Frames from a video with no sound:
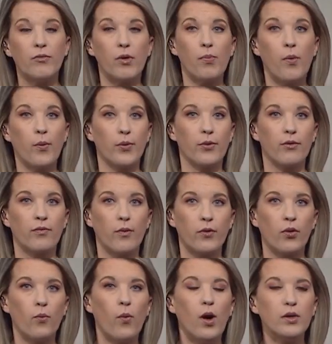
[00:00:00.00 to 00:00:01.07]
reporter
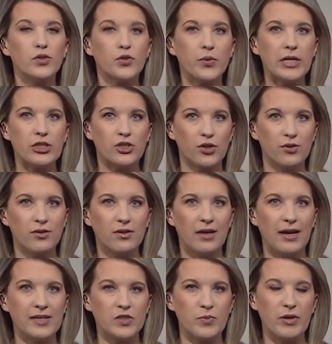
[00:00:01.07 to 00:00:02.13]
for the Wall Street Journal
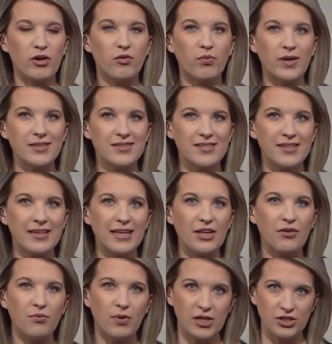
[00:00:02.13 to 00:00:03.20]
has been arrested
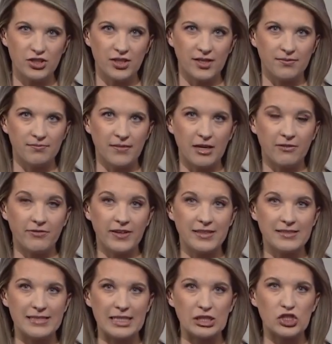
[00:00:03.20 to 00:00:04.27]
in Russia, now
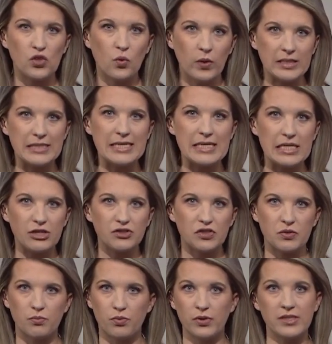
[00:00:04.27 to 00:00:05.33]
facing twenty years
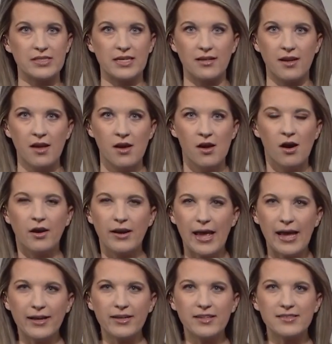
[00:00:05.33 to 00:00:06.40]
in prison on
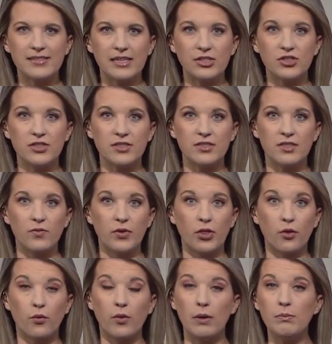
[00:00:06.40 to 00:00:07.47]
accusations of what
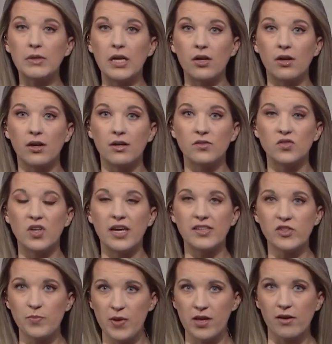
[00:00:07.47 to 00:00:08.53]
the Kremlin calls
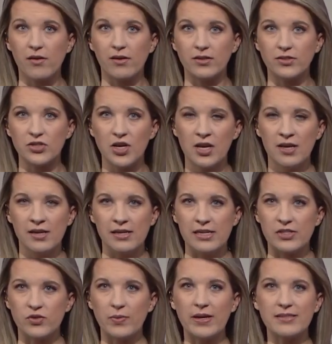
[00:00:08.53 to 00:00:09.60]
espionage.
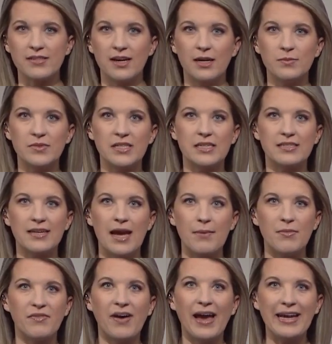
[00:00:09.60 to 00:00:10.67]
His arrest comes at a
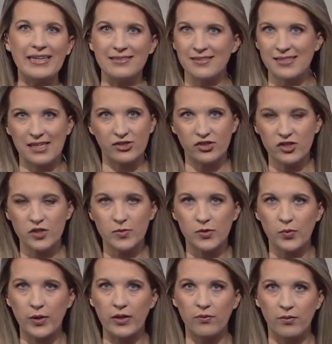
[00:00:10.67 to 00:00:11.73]
time of heightened tensions
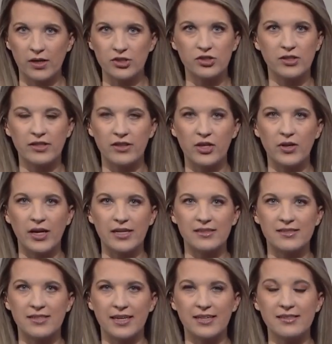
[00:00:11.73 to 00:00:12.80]
between Russia and the
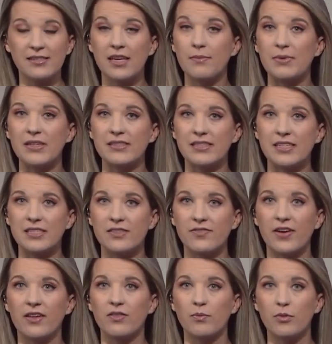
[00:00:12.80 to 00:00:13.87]
United States. A B C's
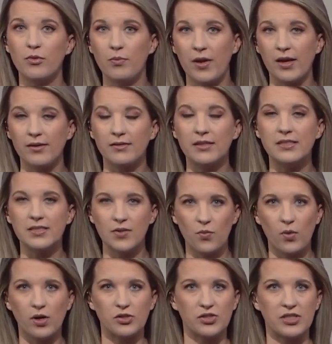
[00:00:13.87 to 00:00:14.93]
Faith Abube is in
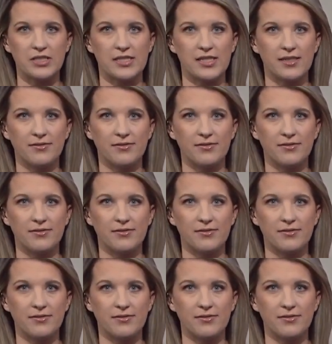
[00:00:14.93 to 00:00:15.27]
Washington.